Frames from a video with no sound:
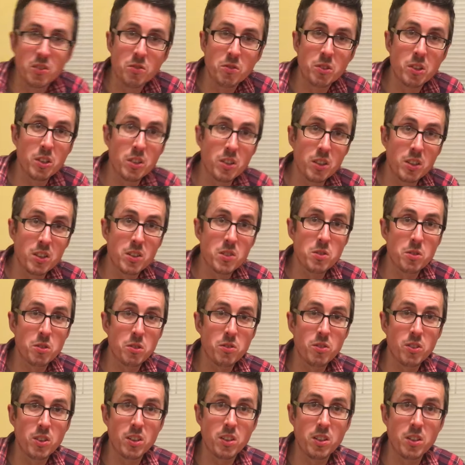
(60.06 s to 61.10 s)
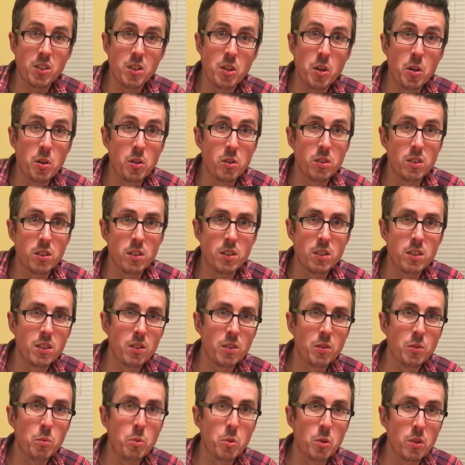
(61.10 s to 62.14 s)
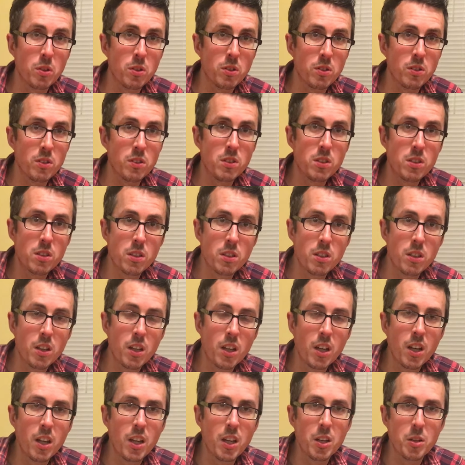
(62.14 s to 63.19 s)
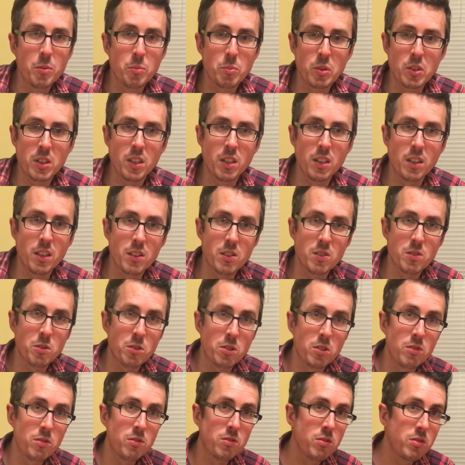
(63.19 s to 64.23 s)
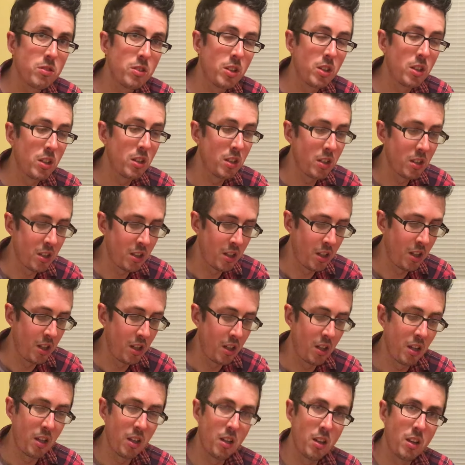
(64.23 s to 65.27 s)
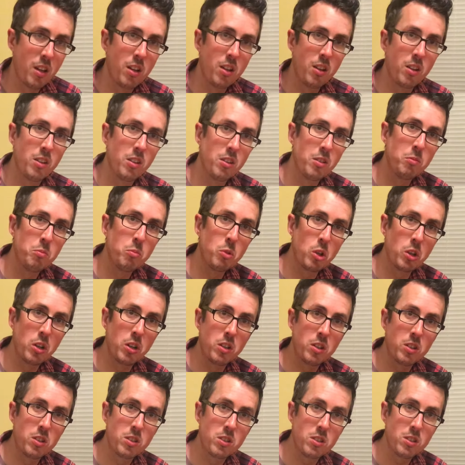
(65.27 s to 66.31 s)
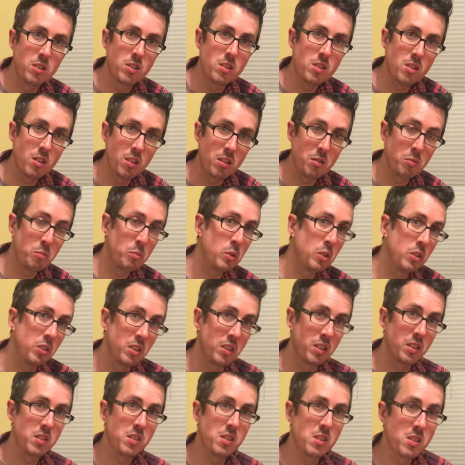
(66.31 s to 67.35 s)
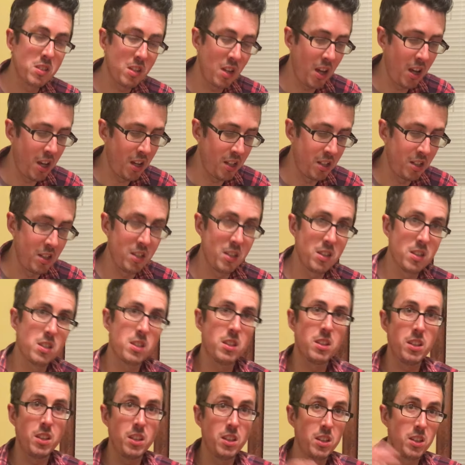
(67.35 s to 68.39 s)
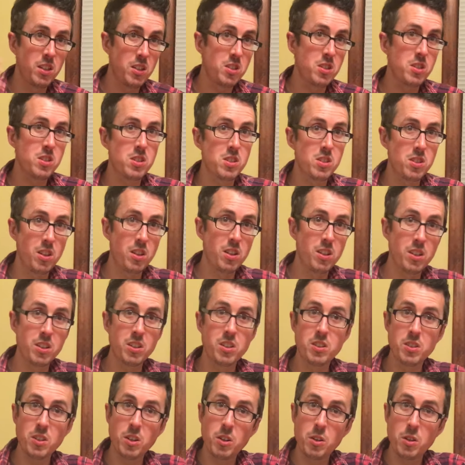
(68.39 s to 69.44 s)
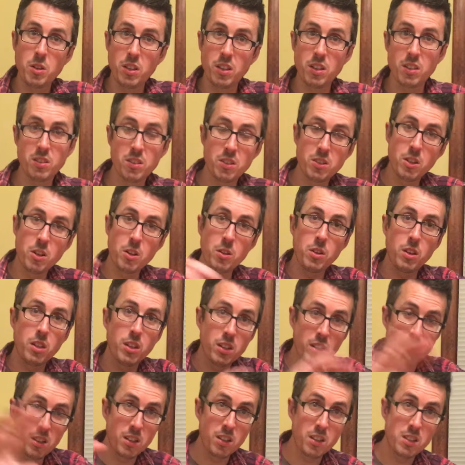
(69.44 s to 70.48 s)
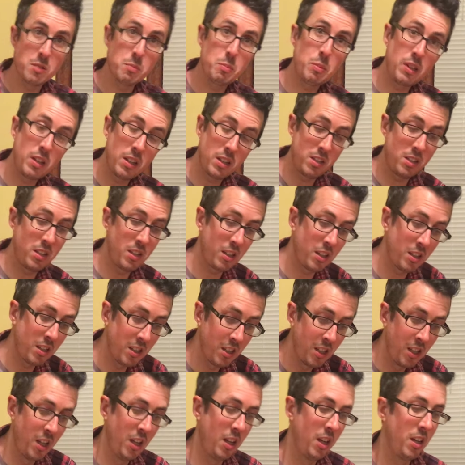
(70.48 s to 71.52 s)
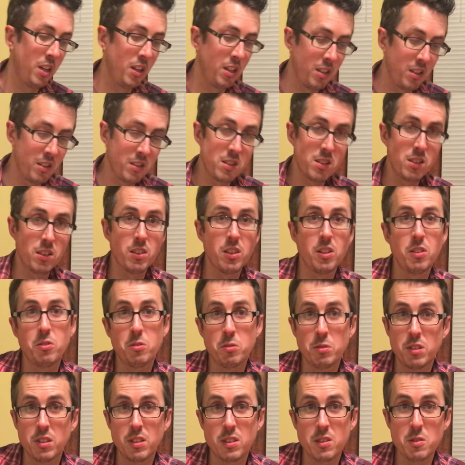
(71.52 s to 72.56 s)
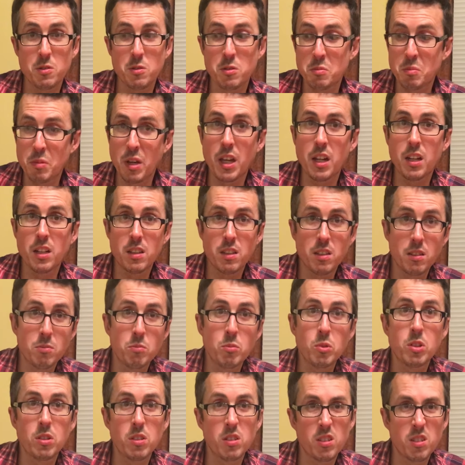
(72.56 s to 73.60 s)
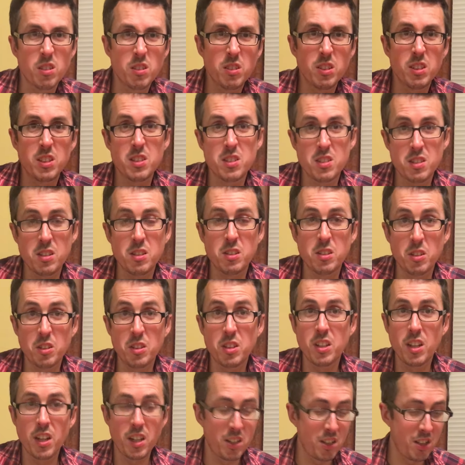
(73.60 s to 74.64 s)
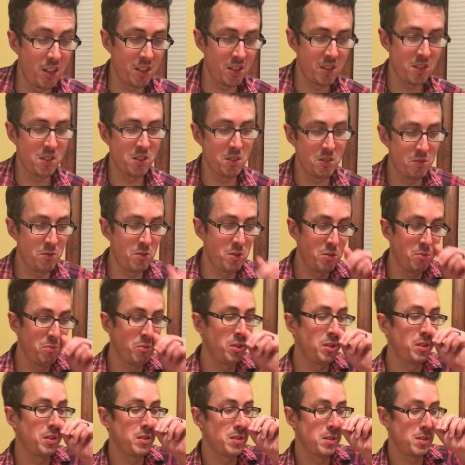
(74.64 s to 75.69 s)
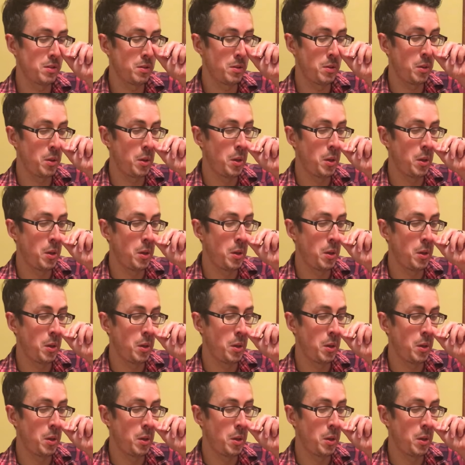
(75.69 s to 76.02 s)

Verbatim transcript: really sort of unknown in the world, but then they sort of emerged and started building societies, and then they just started growing and growing and expanding until everyone else was mad at them, or at least, you know, the Inox and the Vermlings.